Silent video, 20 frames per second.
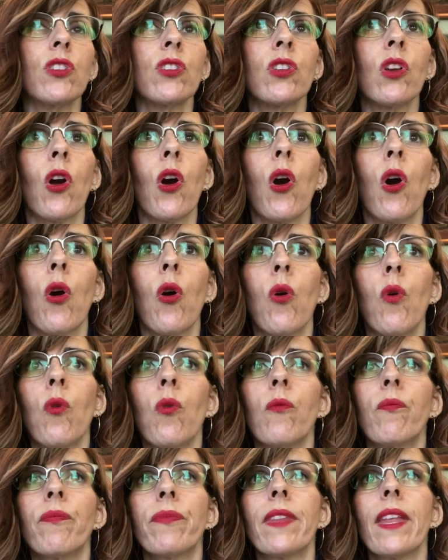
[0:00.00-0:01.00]

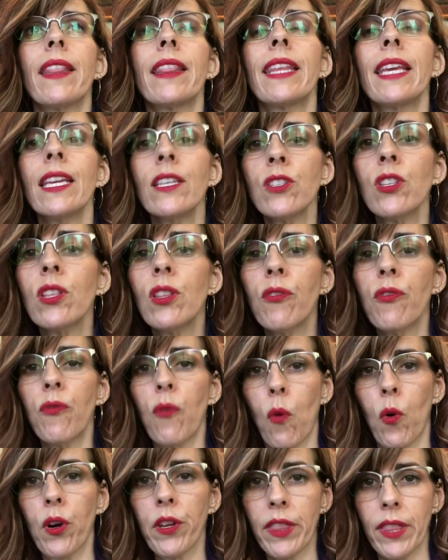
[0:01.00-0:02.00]
so these are the
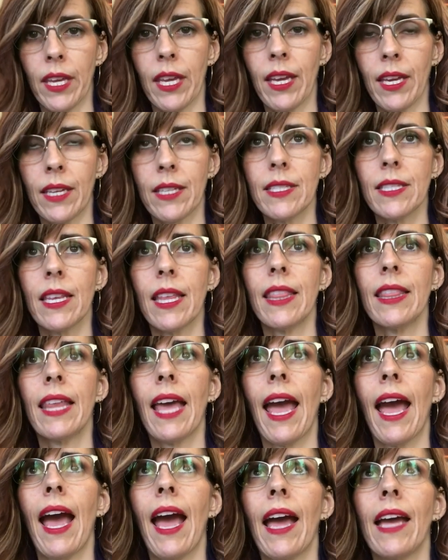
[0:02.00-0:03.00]
four things
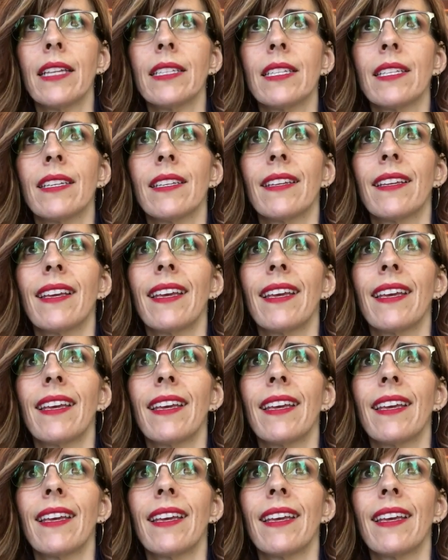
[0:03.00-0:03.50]
that